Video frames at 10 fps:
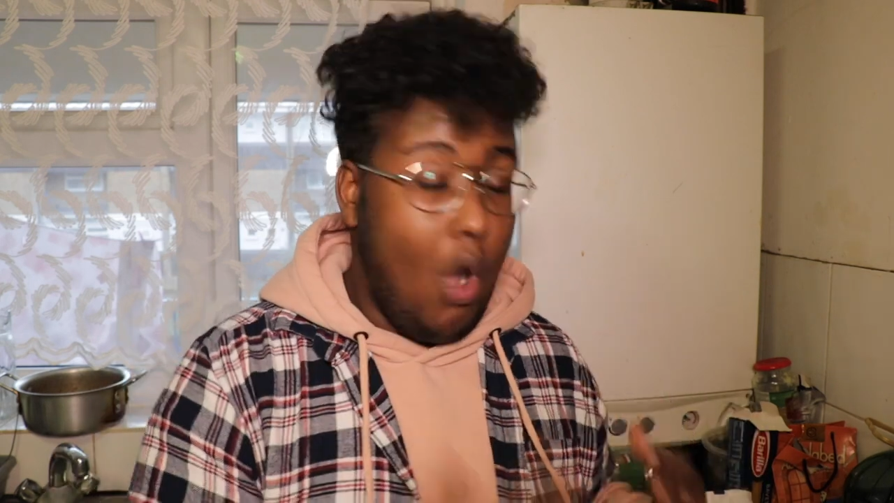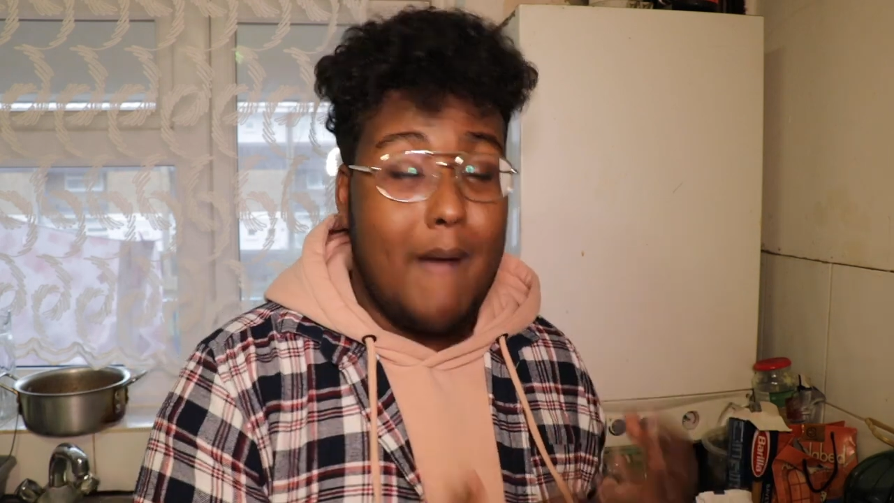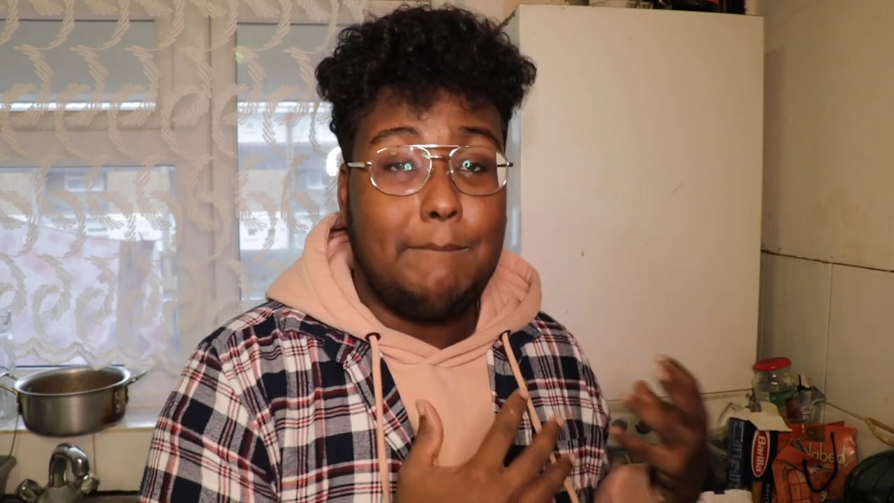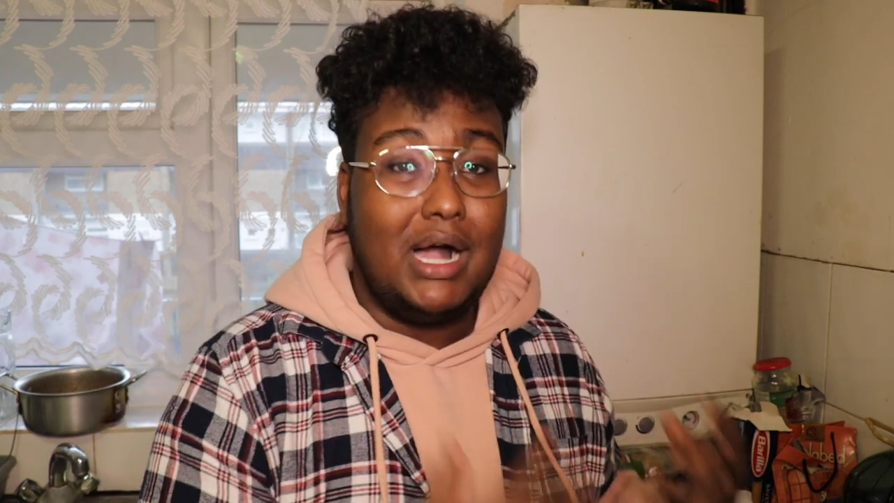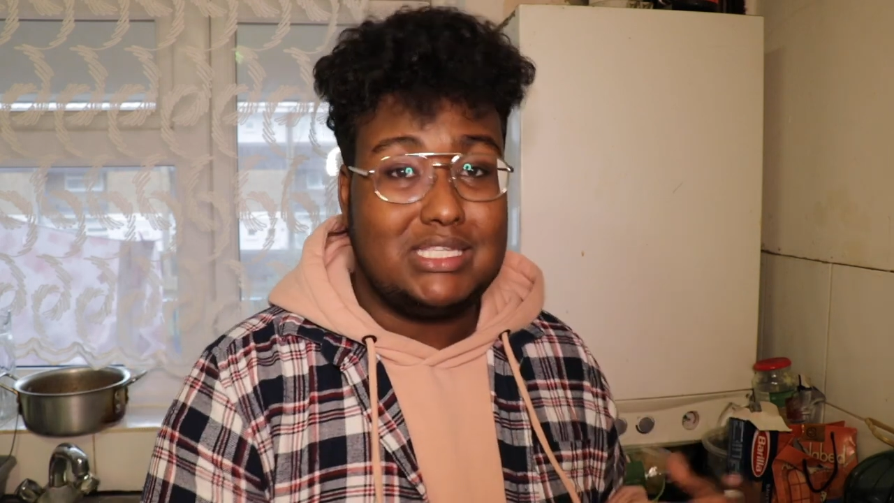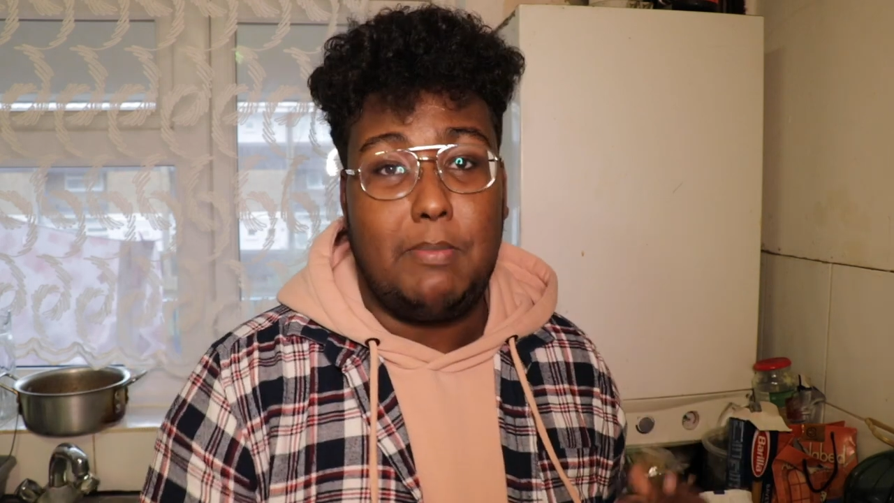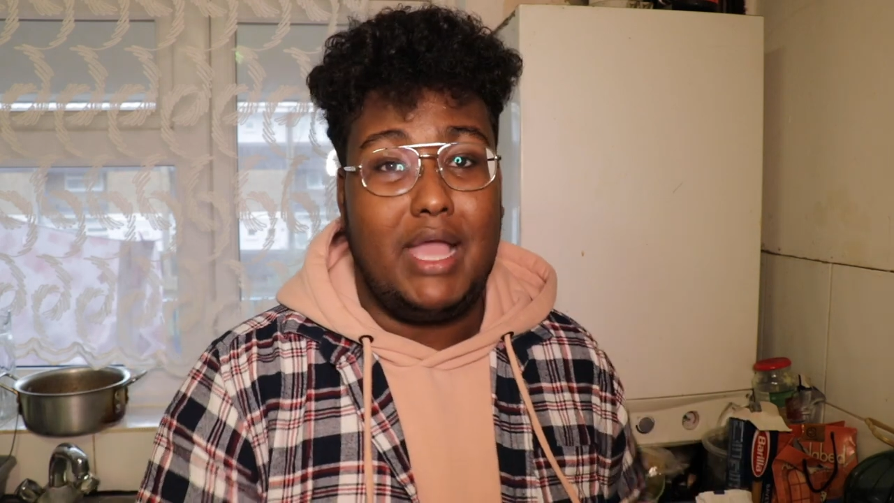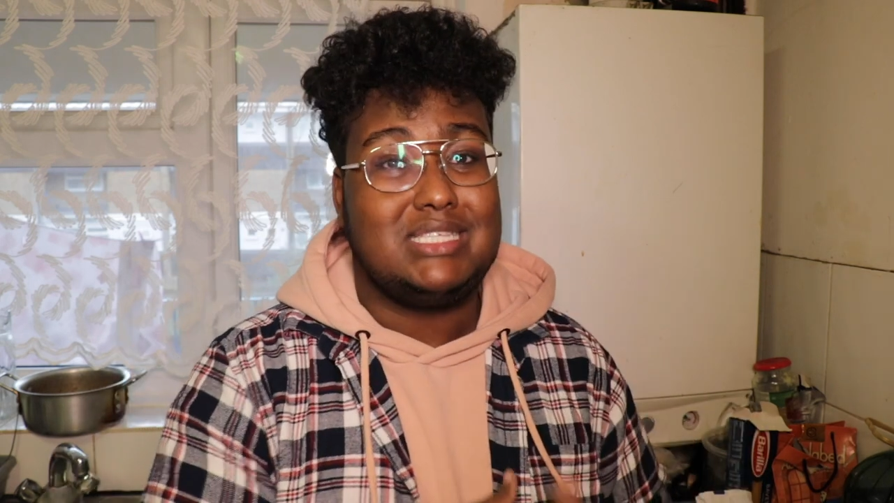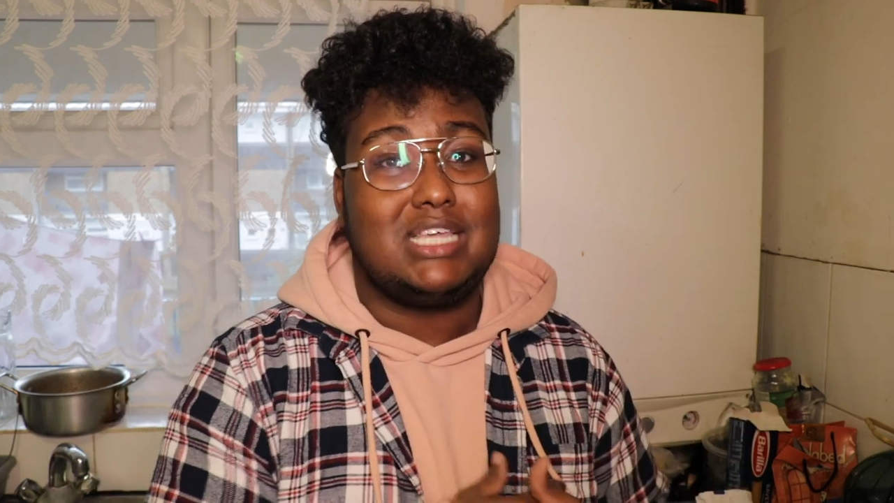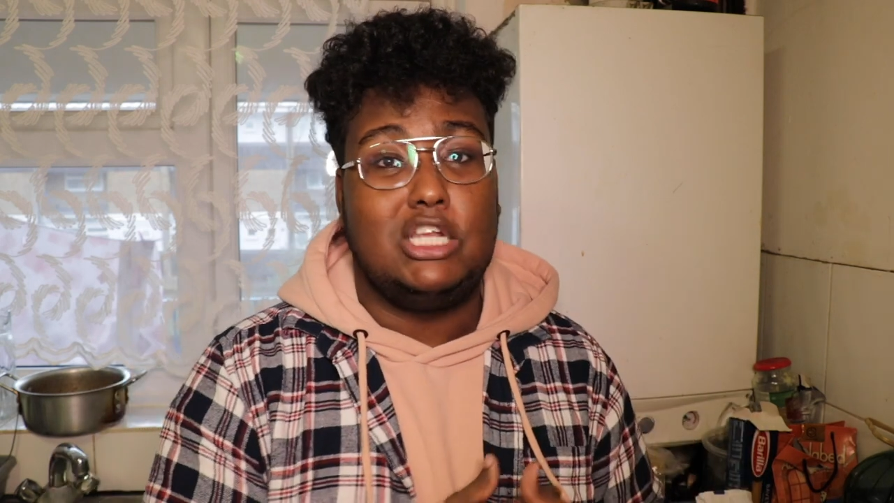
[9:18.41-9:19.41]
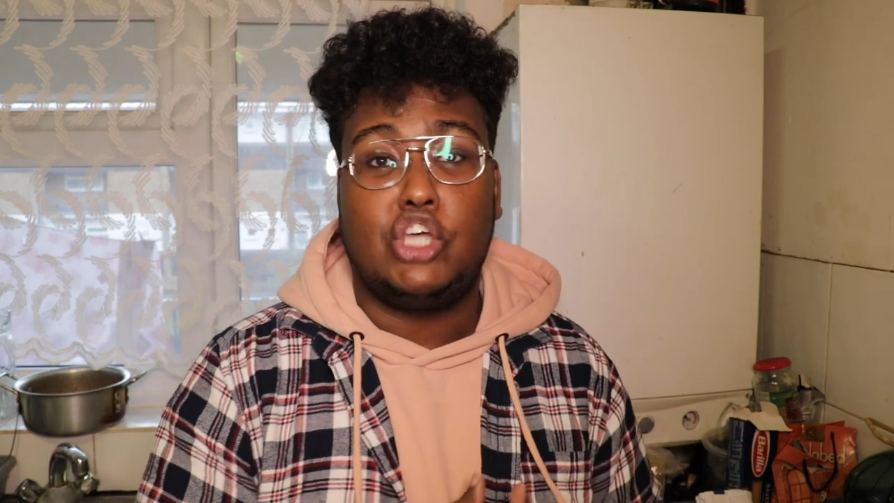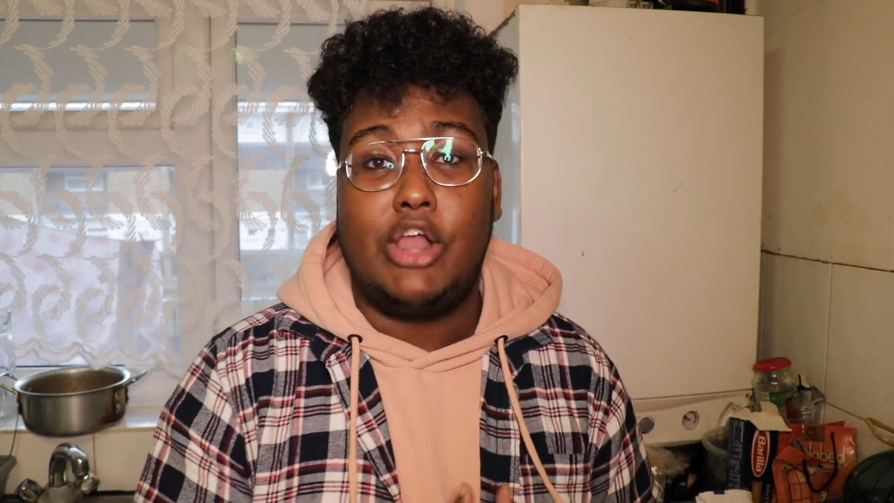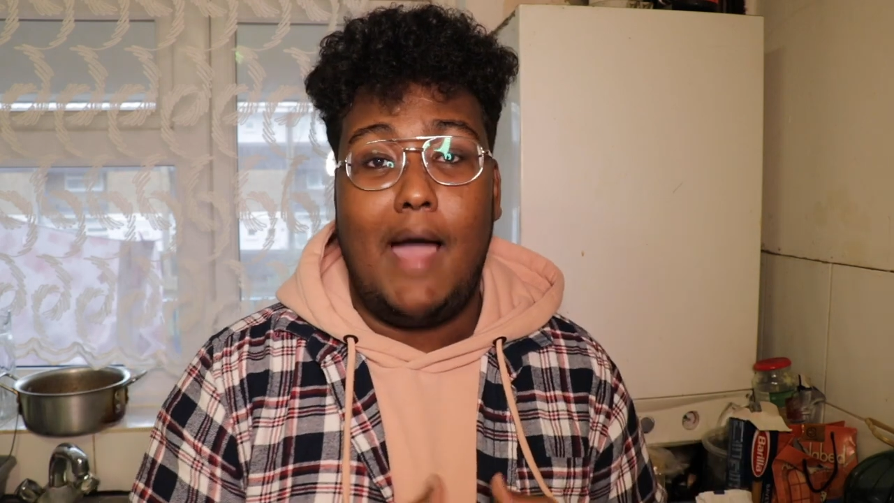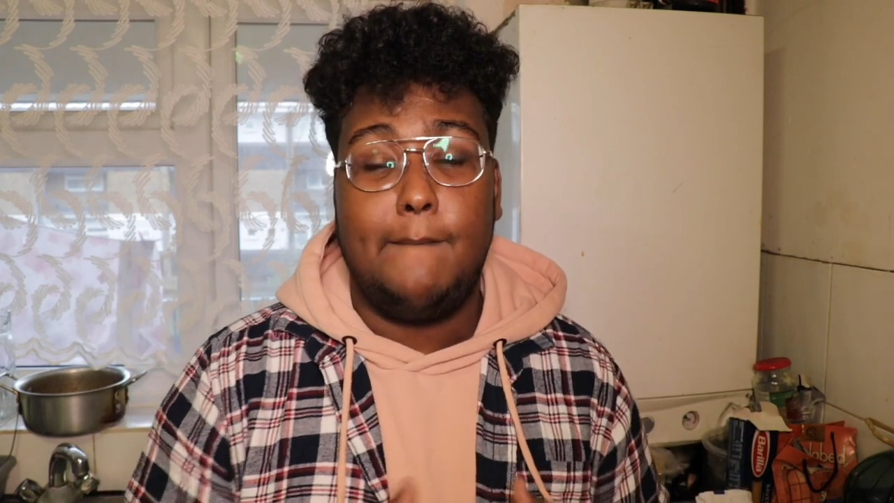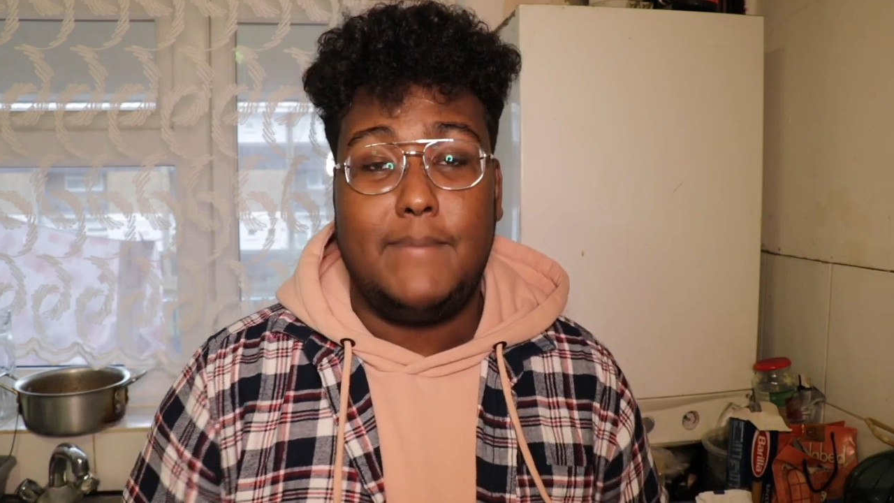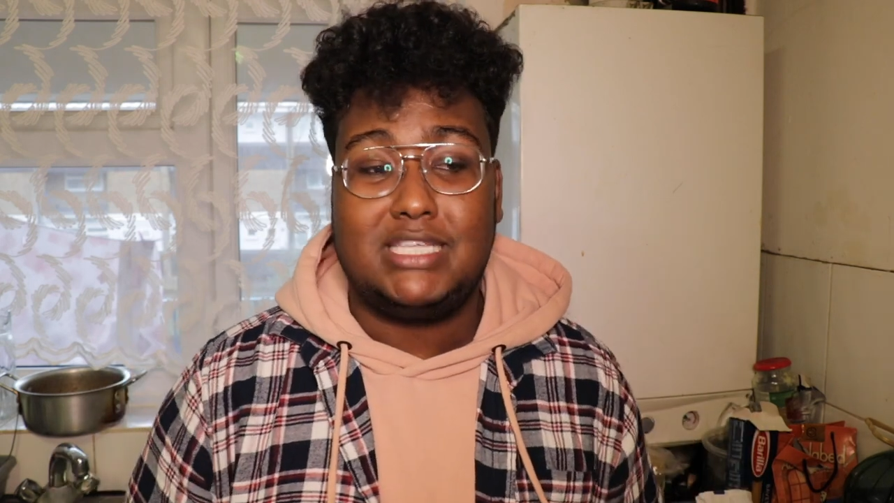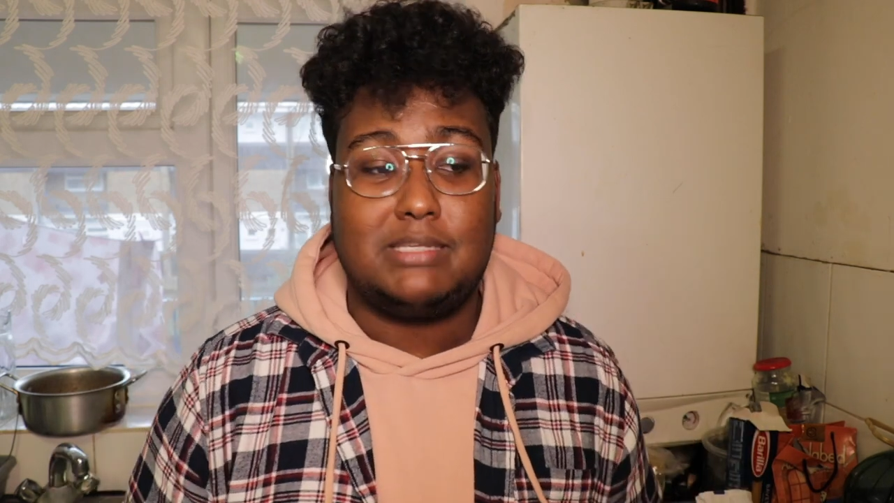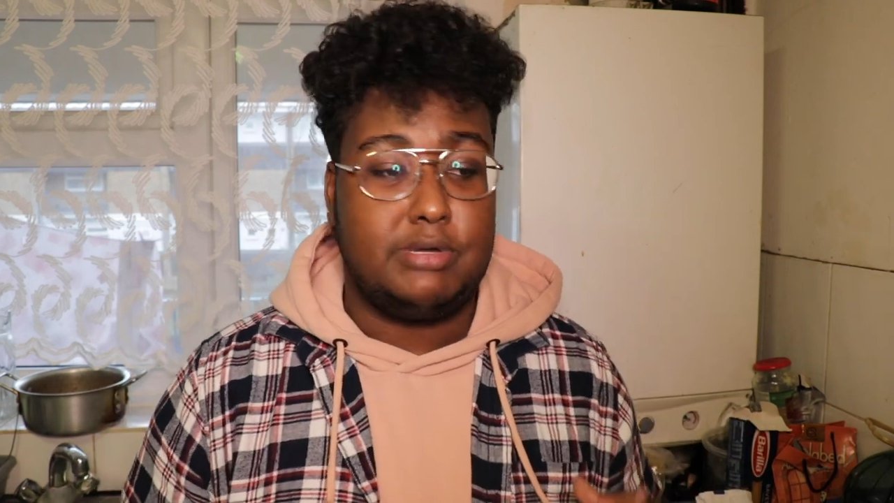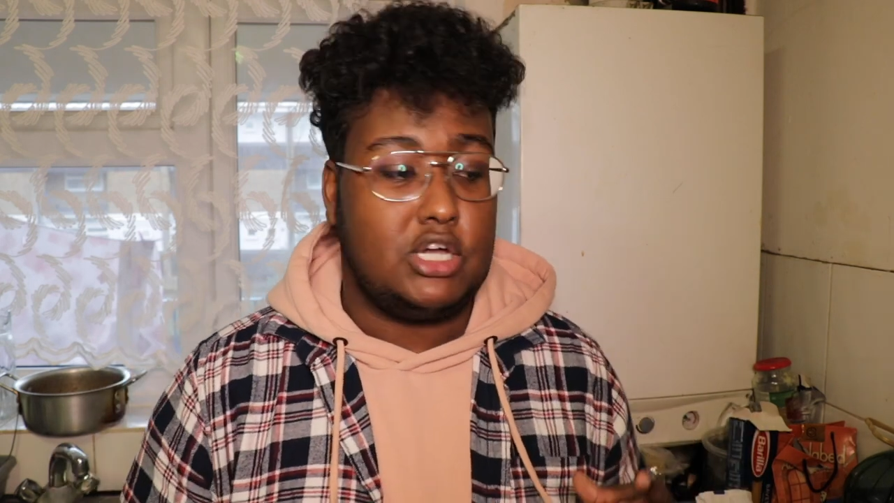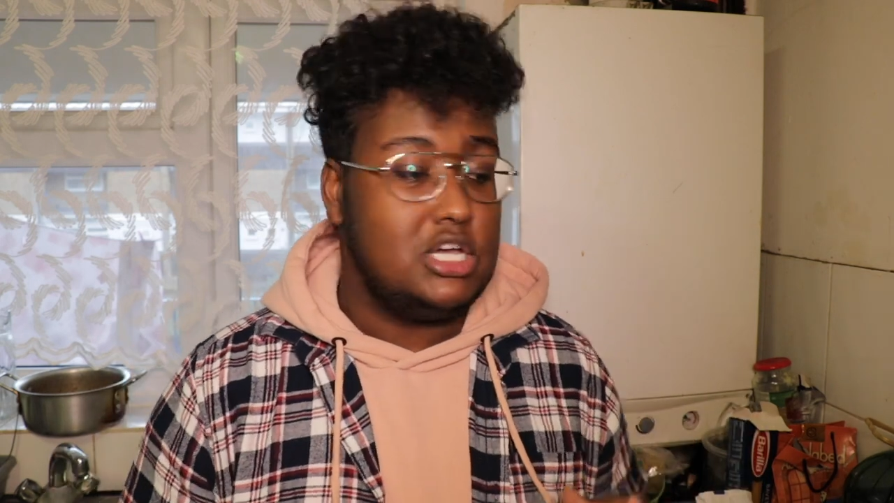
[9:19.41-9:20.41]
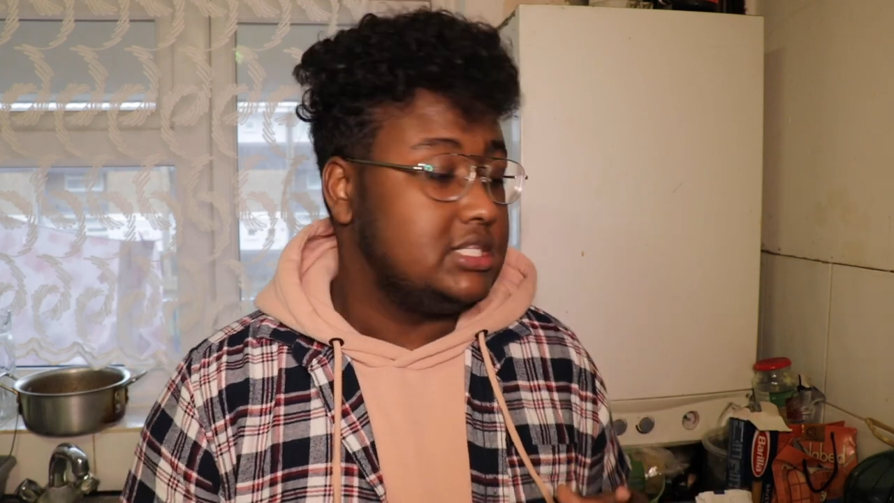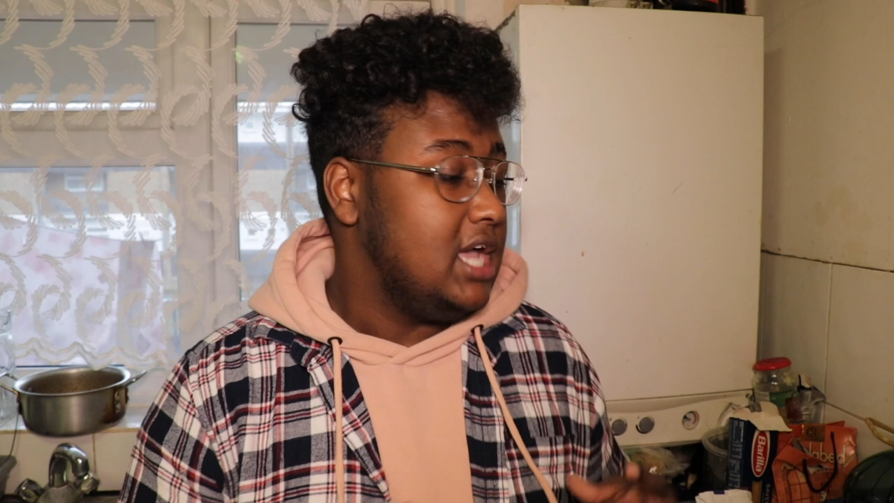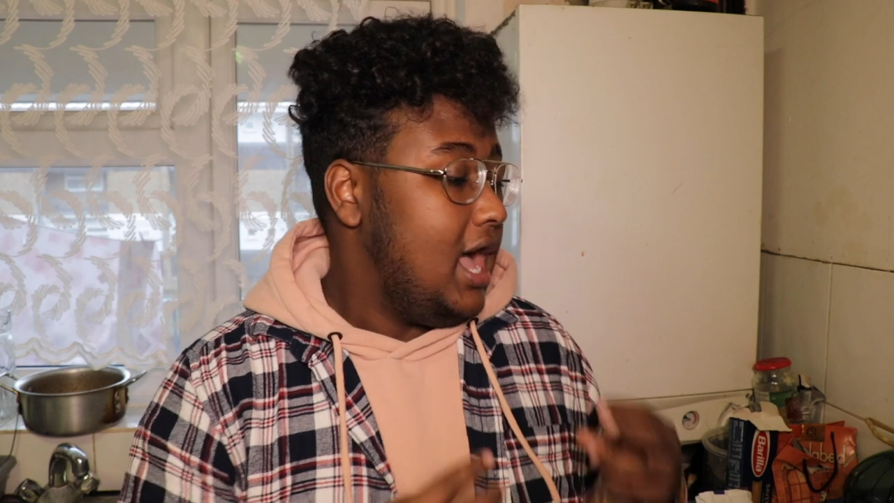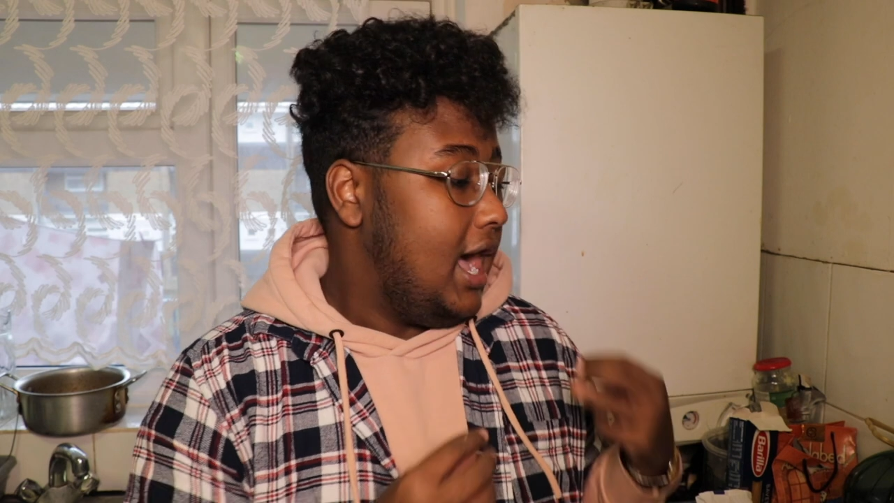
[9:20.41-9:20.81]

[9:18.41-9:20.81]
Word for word: what I'm about to make is going to turn out amazing because